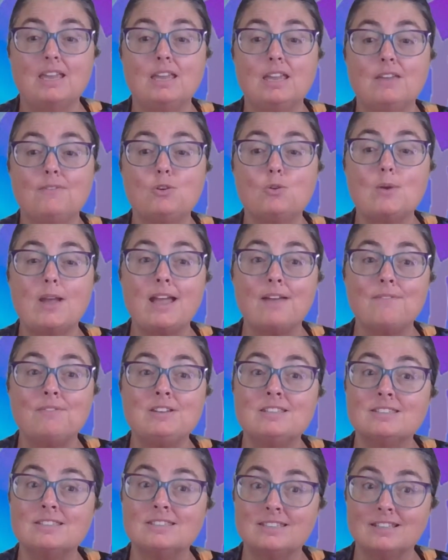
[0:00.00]
If you
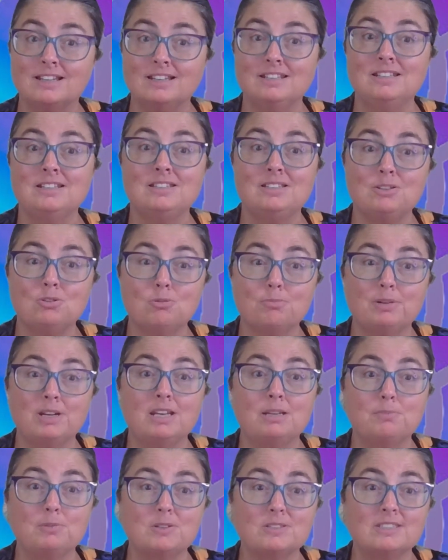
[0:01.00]
haven't done your
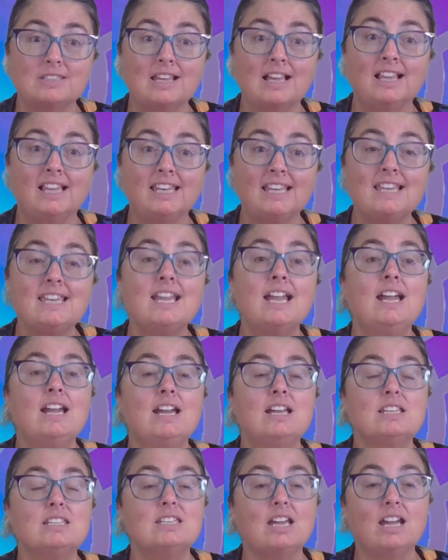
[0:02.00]
brand personality,
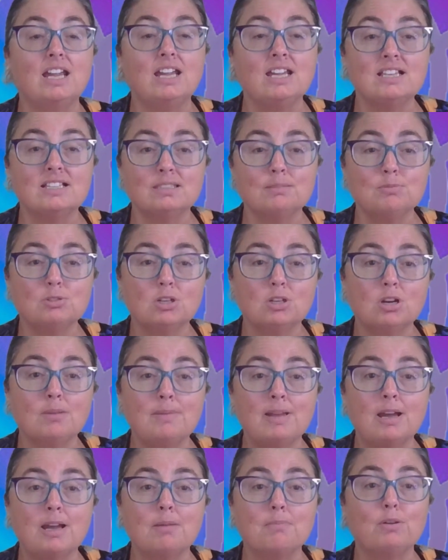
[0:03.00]
take some
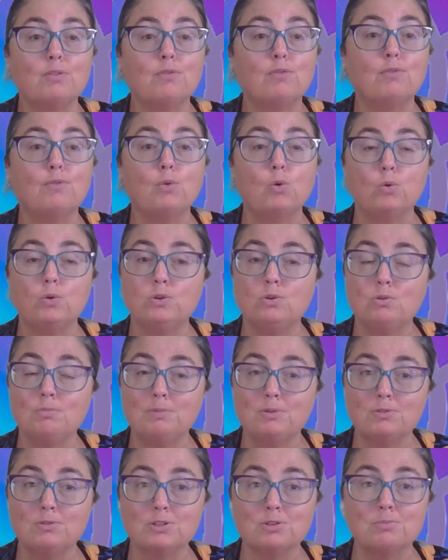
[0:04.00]
time out before you
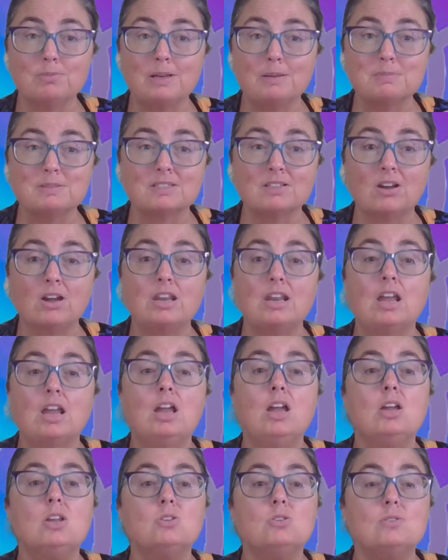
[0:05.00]
build your website
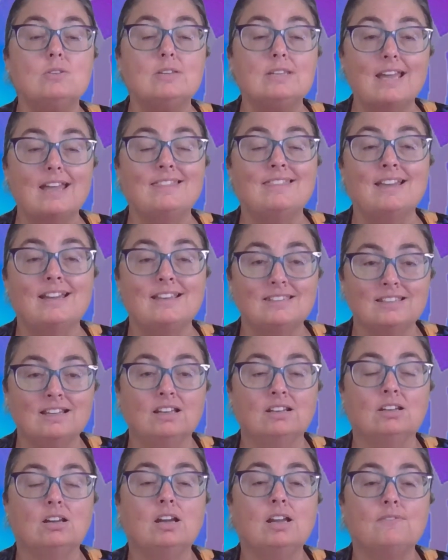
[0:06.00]
to get that done.